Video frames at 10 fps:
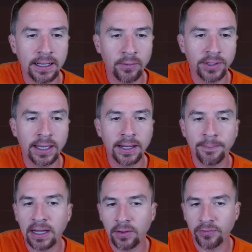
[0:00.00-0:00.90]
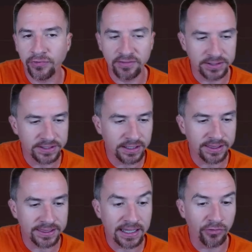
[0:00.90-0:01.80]
we got about
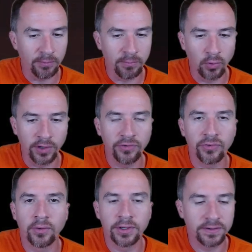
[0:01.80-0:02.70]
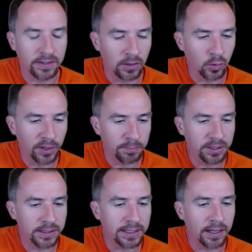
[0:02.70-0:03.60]
17,000 points. So I want to take a quick
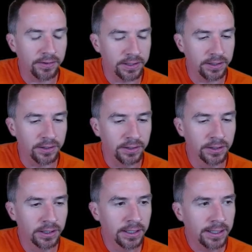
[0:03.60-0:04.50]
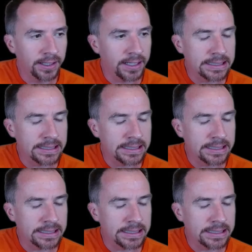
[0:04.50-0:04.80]
peek out here and